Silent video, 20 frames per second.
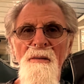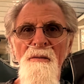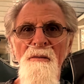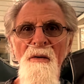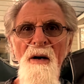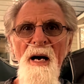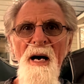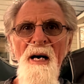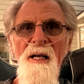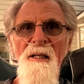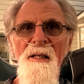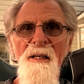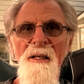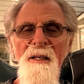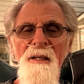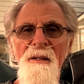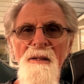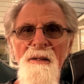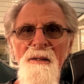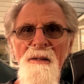
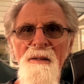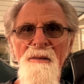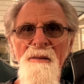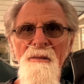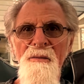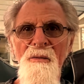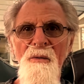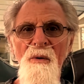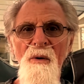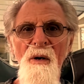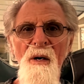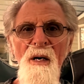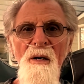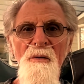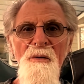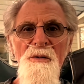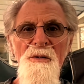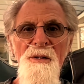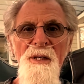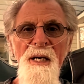valley of where I
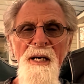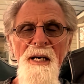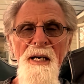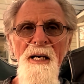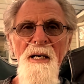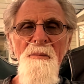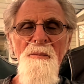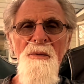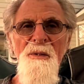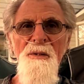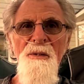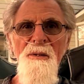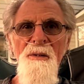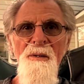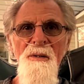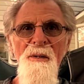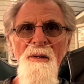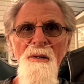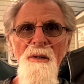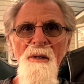was camped
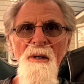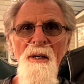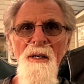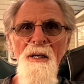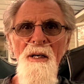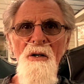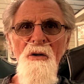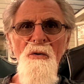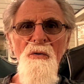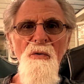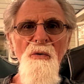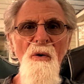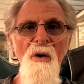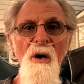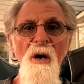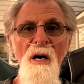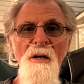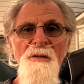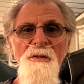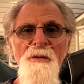and
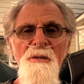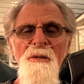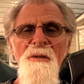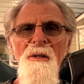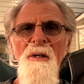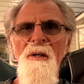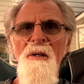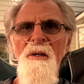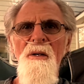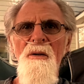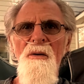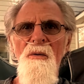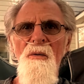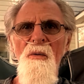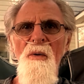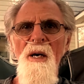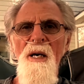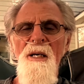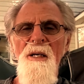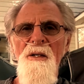across a
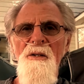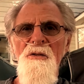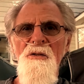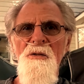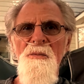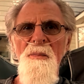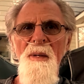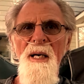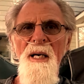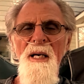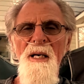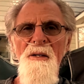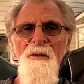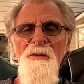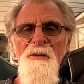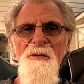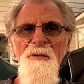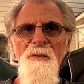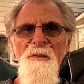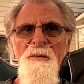great
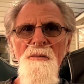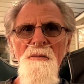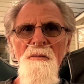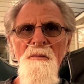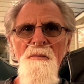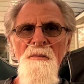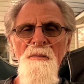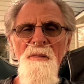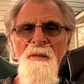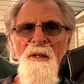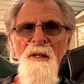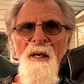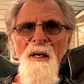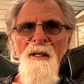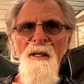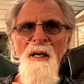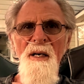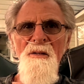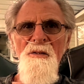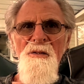expanse.
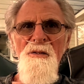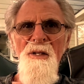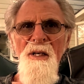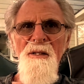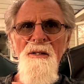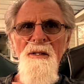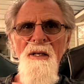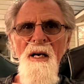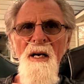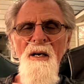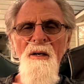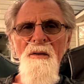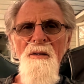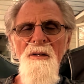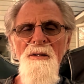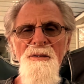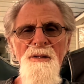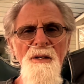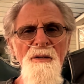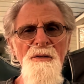And I sat down
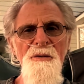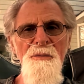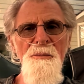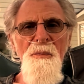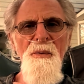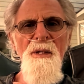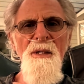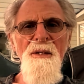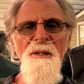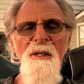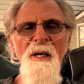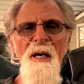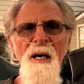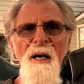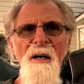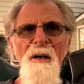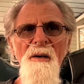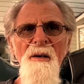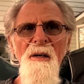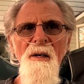because I was pretty
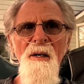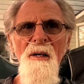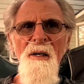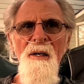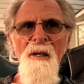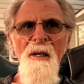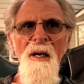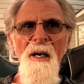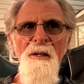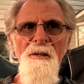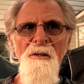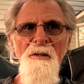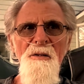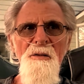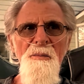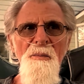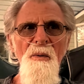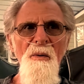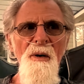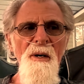tired at this
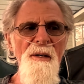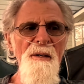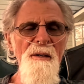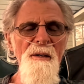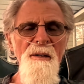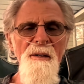point,